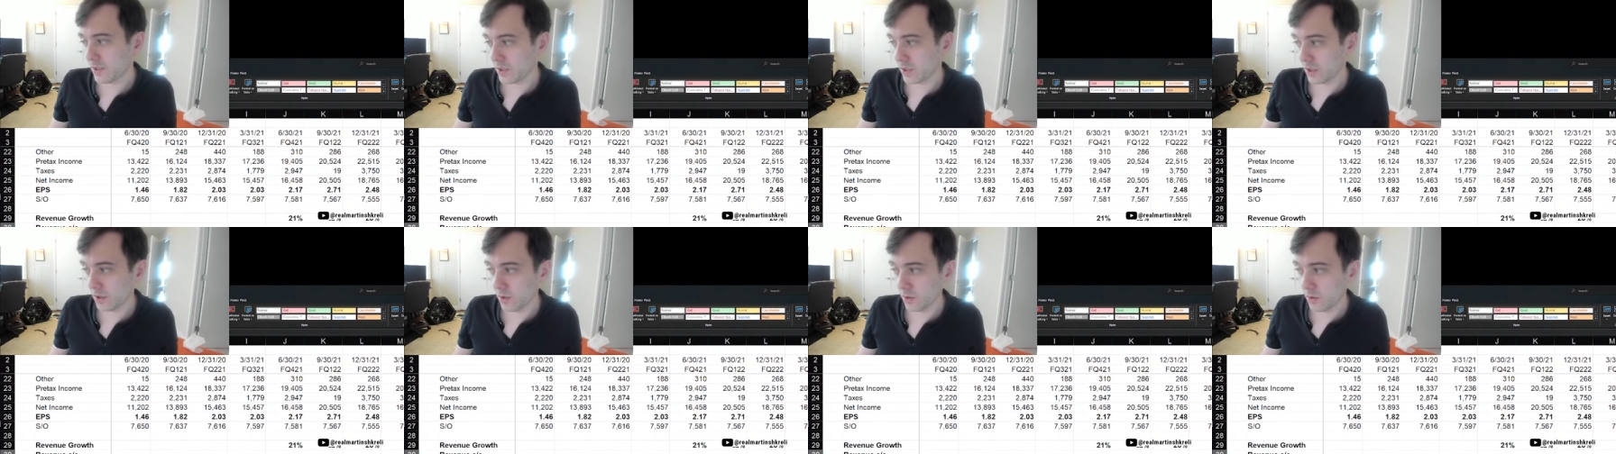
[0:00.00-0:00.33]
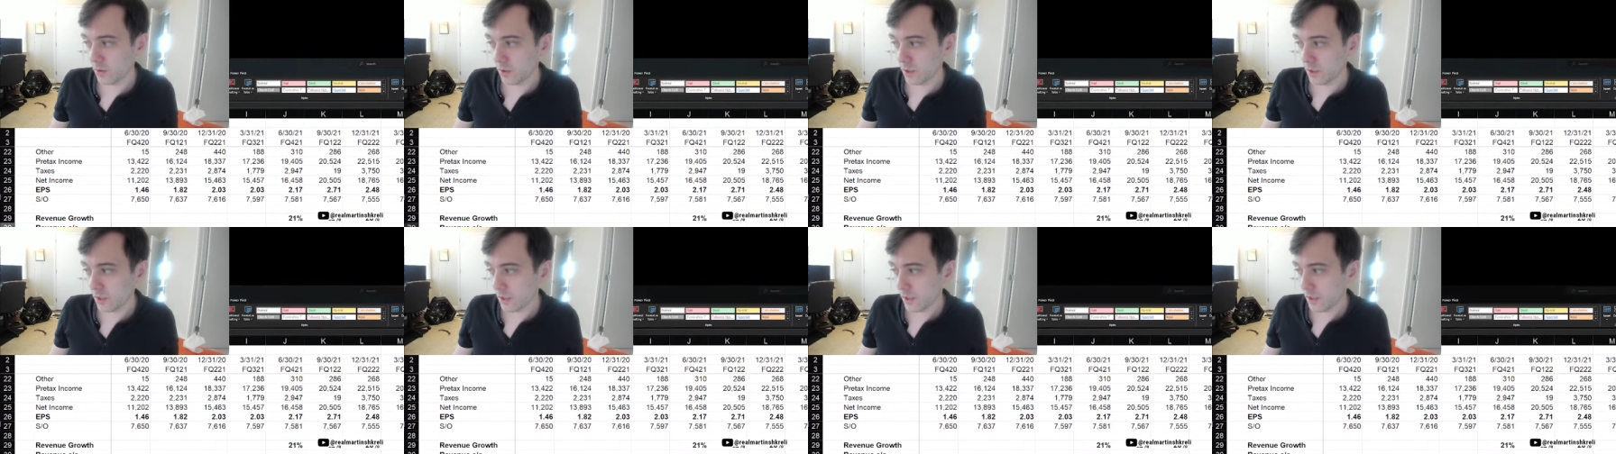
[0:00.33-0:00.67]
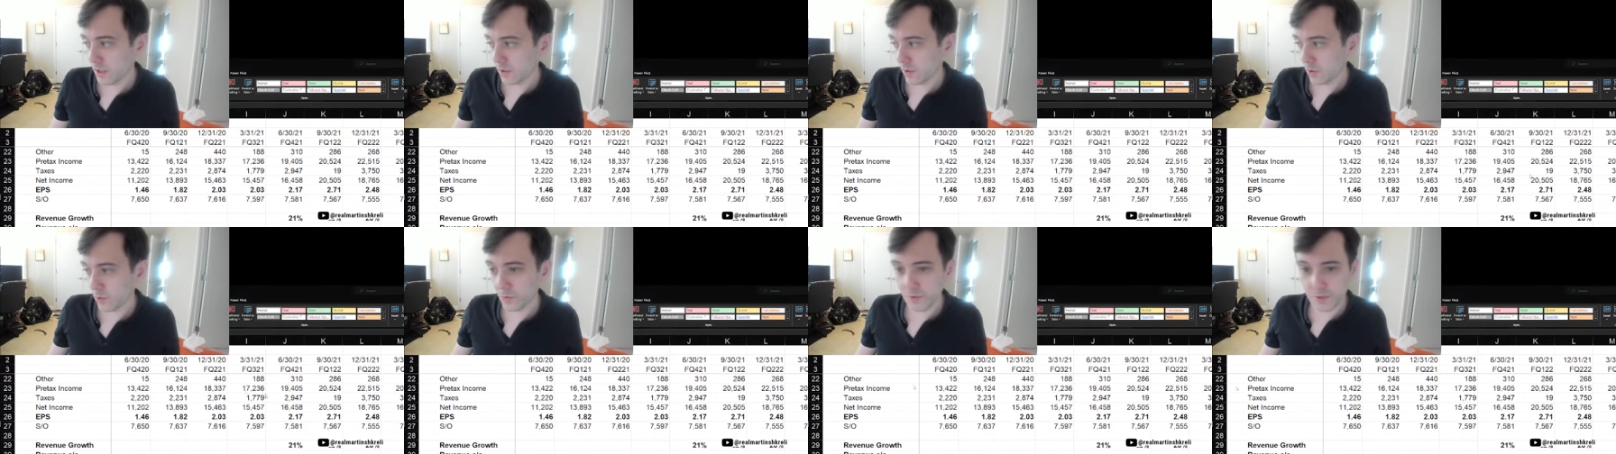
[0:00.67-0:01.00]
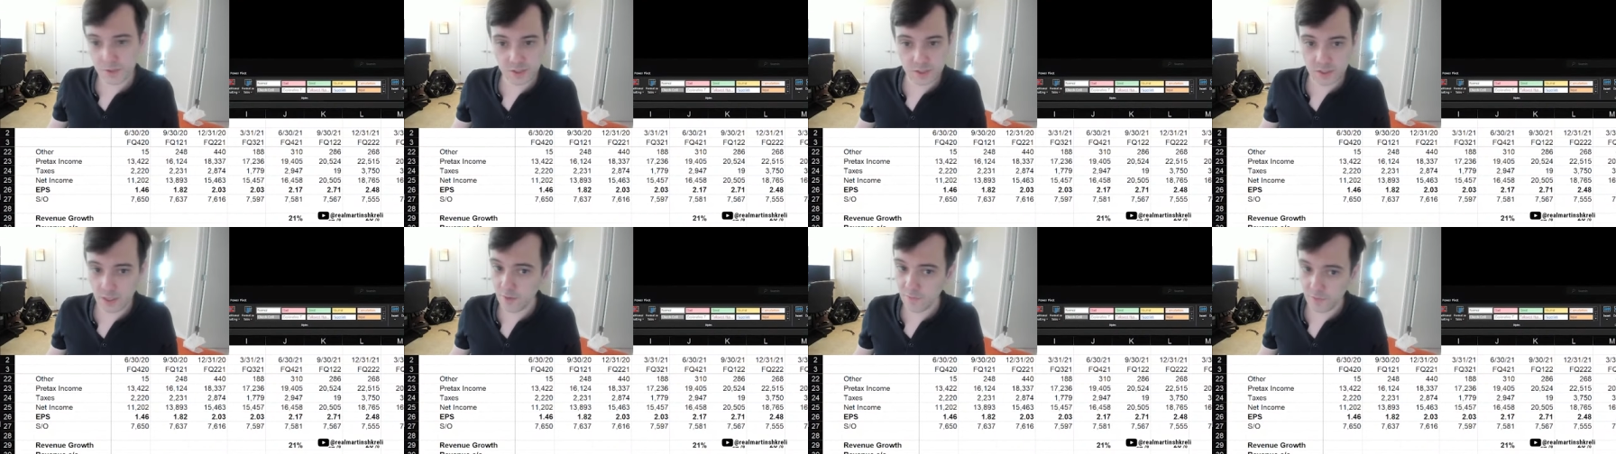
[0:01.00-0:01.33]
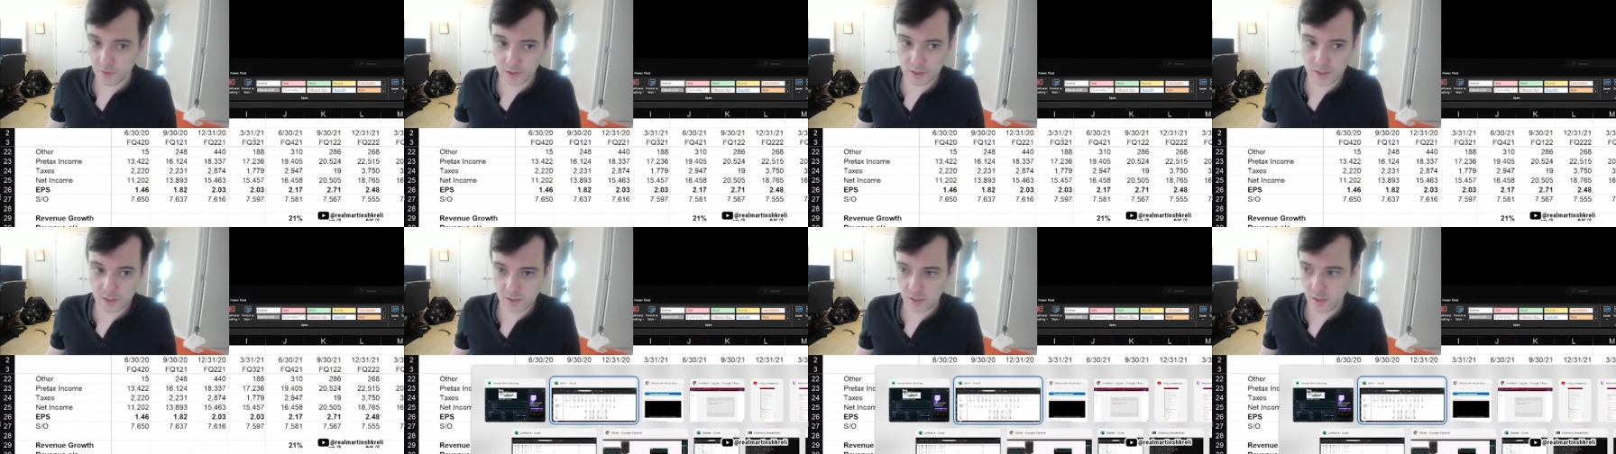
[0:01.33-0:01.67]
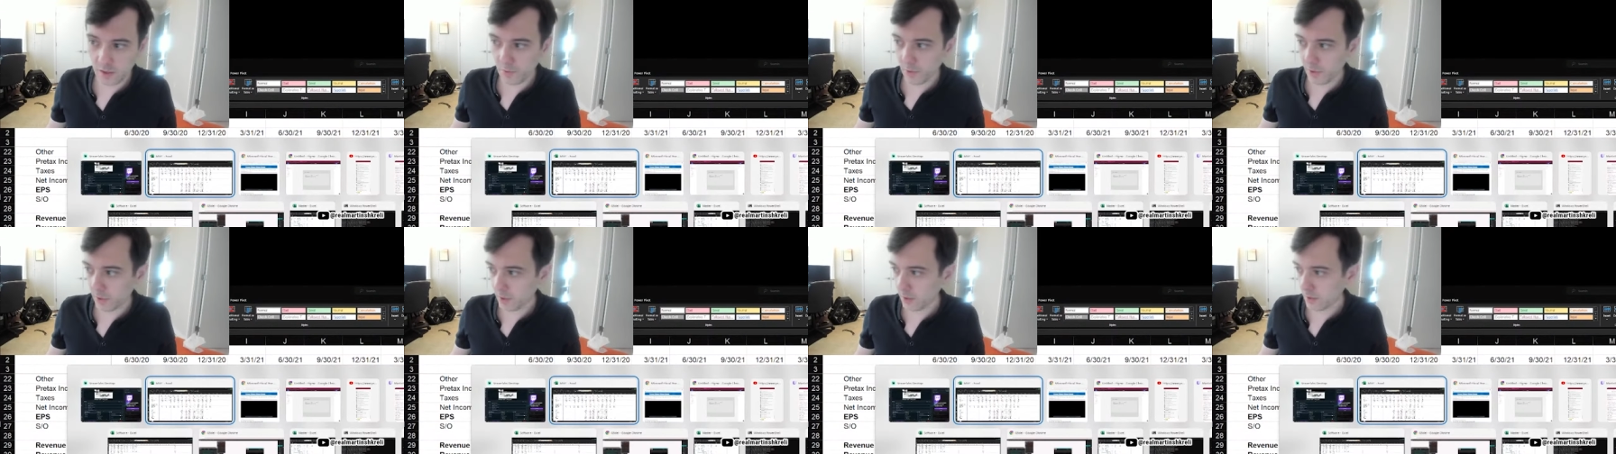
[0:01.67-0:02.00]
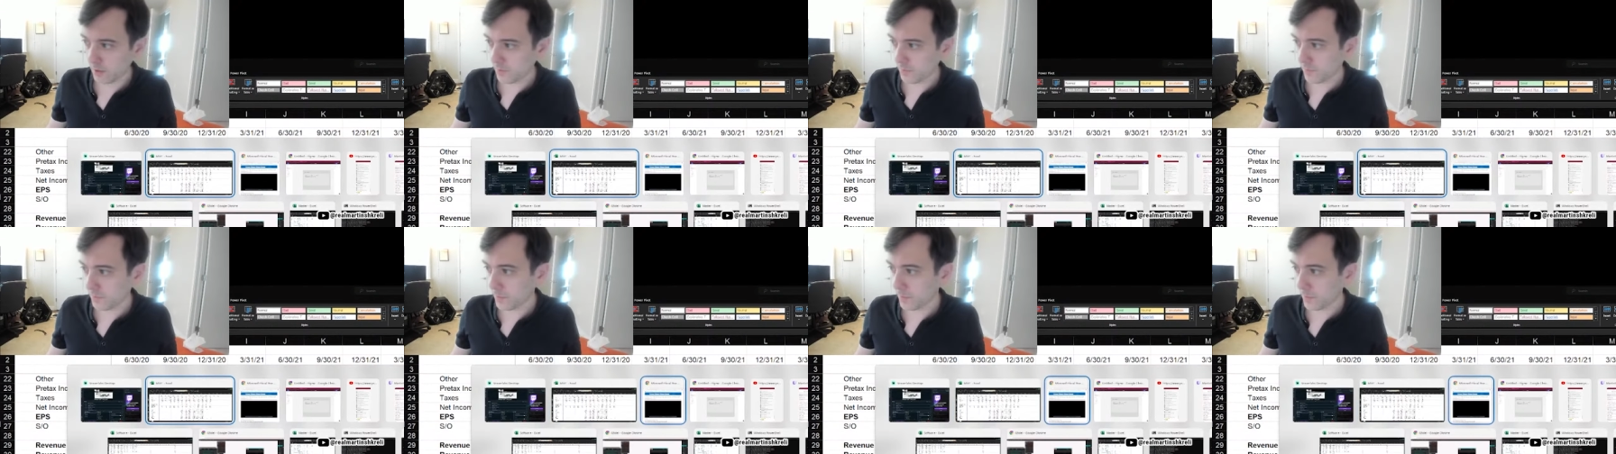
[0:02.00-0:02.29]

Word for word: So growth is definitely slowing for